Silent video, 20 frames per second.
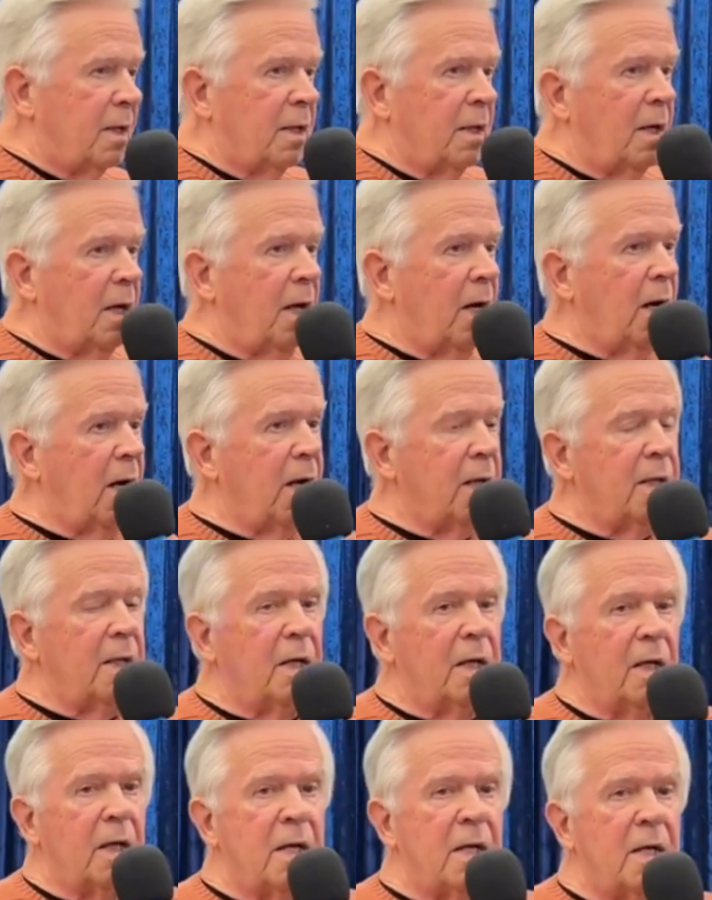Yeah,
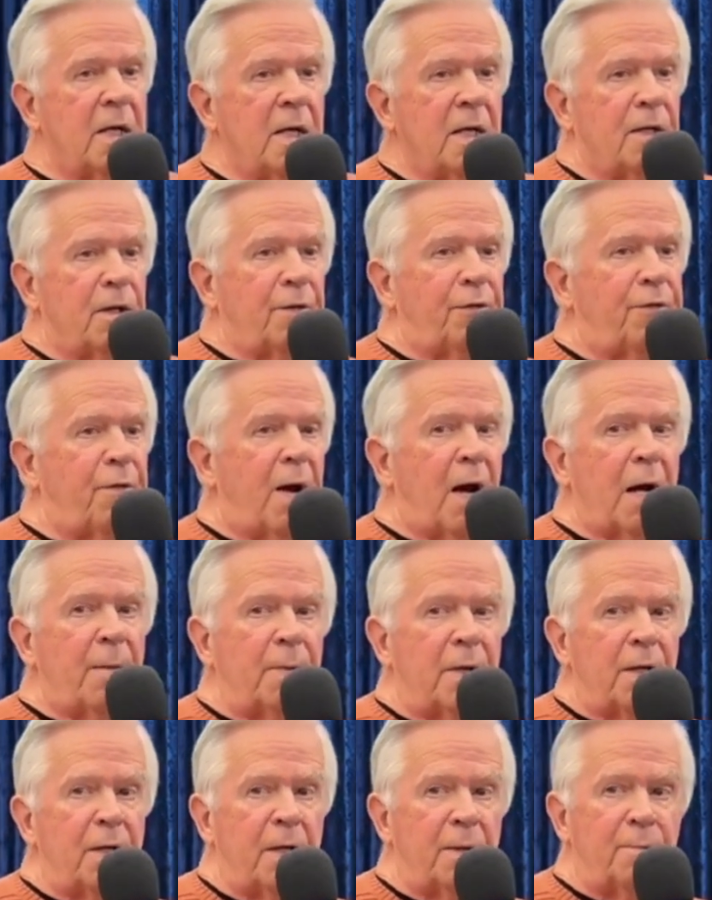and the
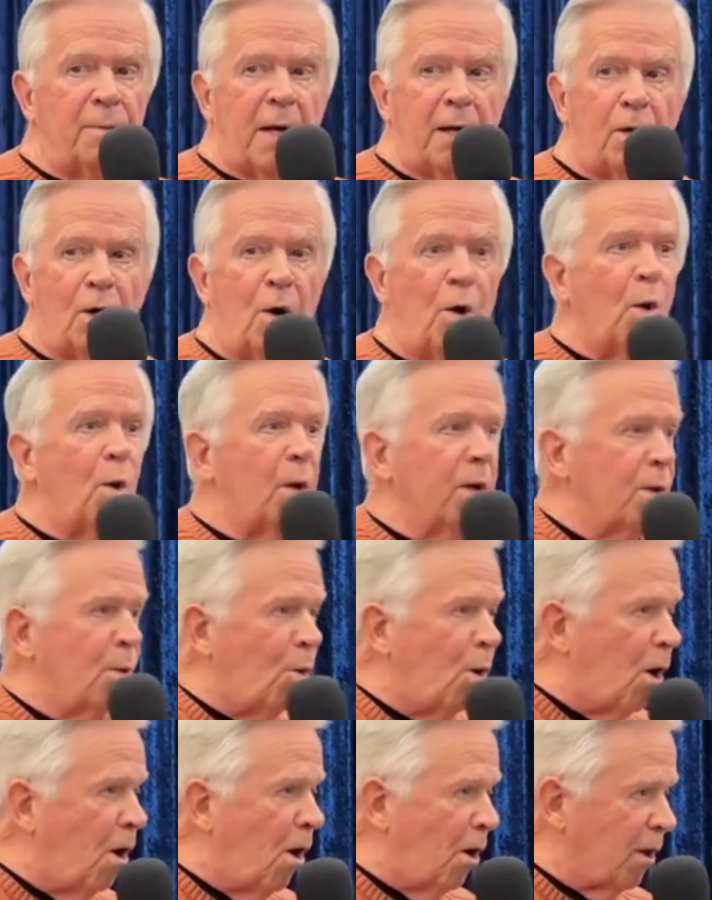firemen made a hole in the
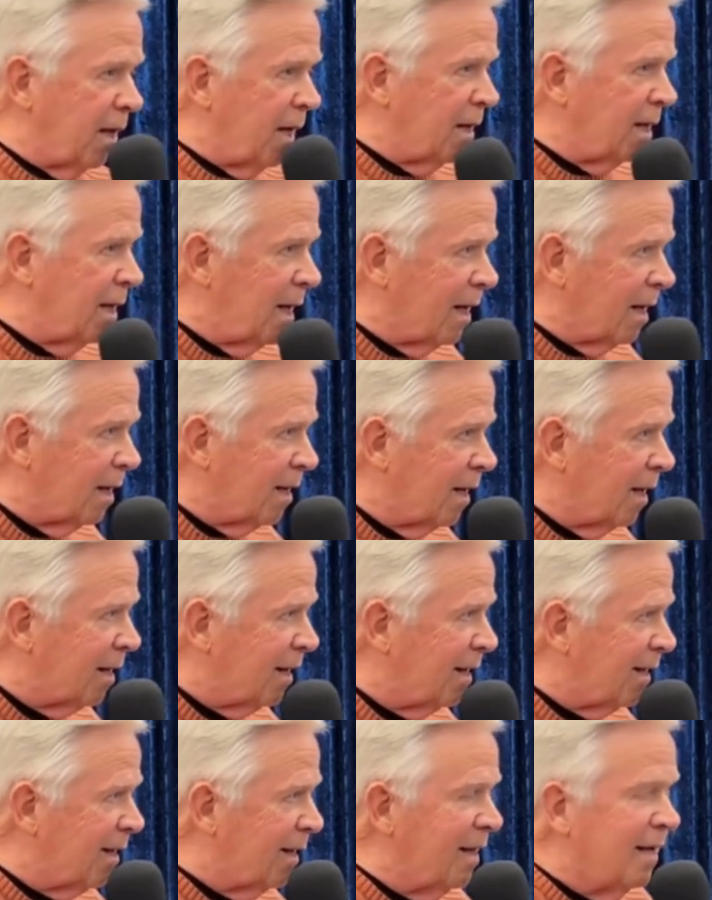wall getting out of there,
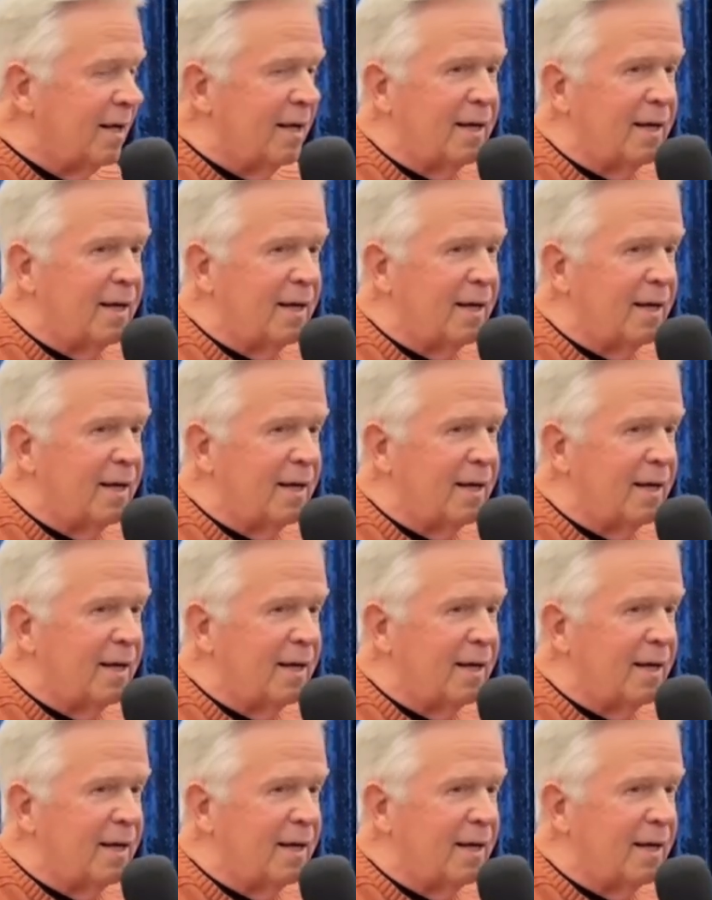you know.